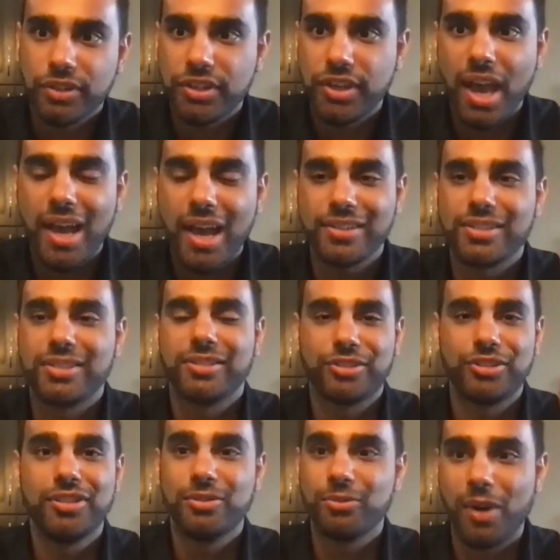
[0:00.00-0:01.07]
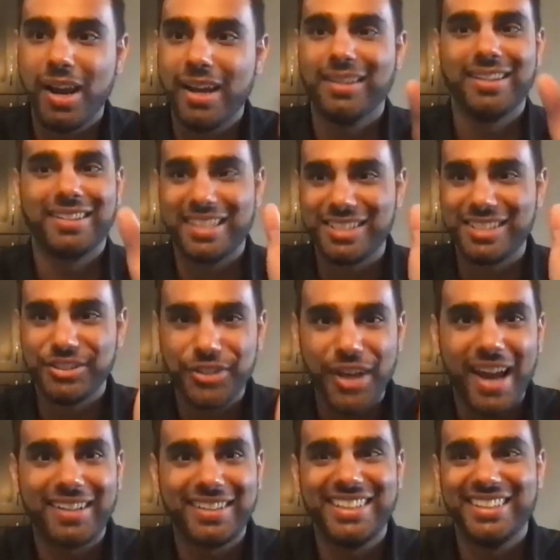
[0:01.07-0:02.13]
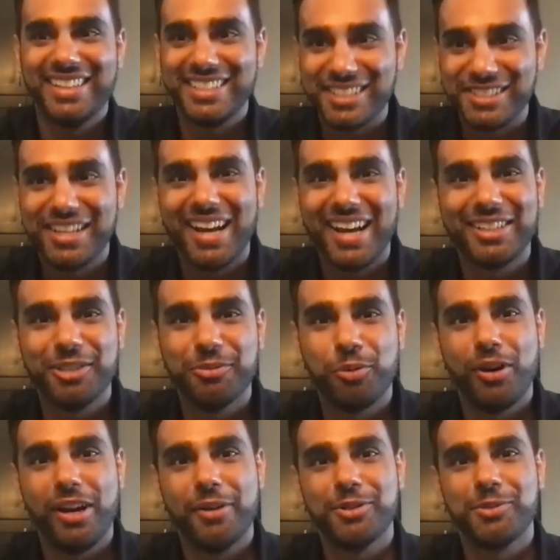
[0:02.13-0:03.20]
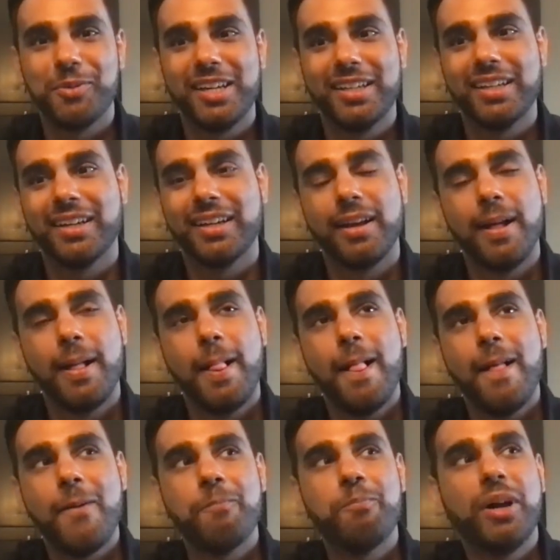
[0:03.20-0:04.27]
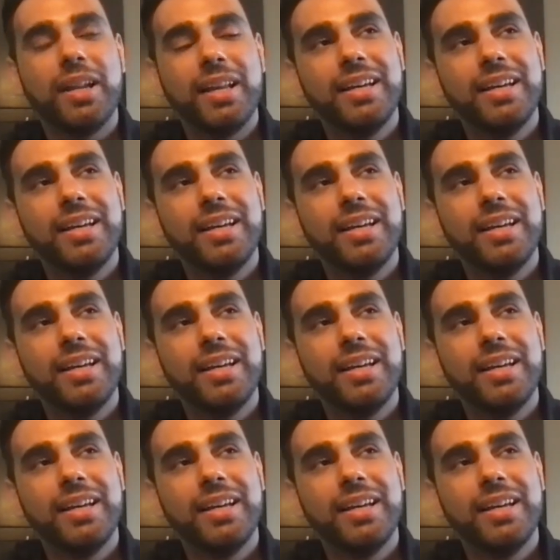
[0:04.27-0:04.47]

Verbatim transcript: yes, she's right. Like, that's exactly it. That's exactly the point I was making. But